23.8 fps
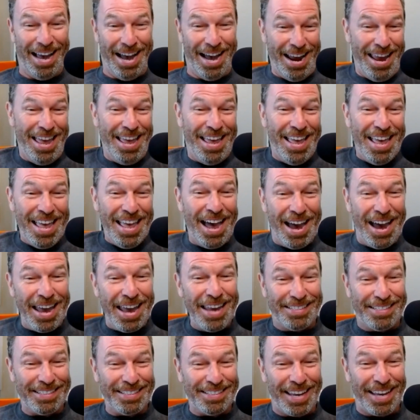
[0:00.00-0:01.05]
I, mm-hmm. I
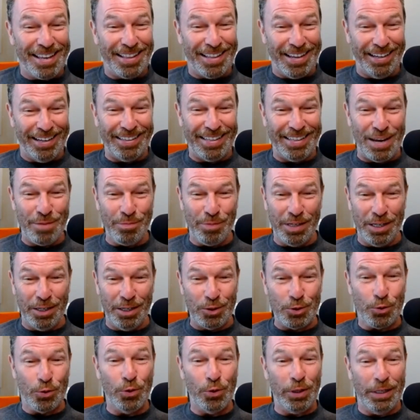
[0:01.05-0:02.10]
hate to say it like that, but
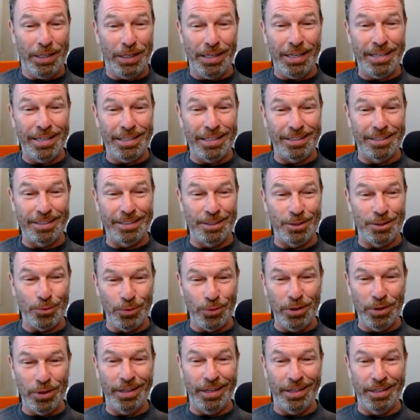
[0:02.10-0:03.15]
it truly is, because it's
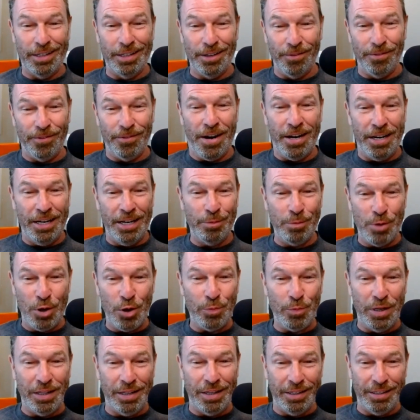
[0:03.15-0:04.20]
really a defining
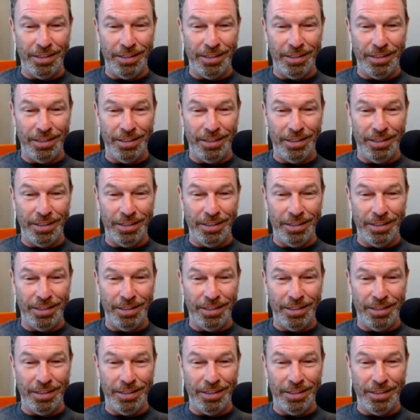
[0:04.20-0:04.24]
moment.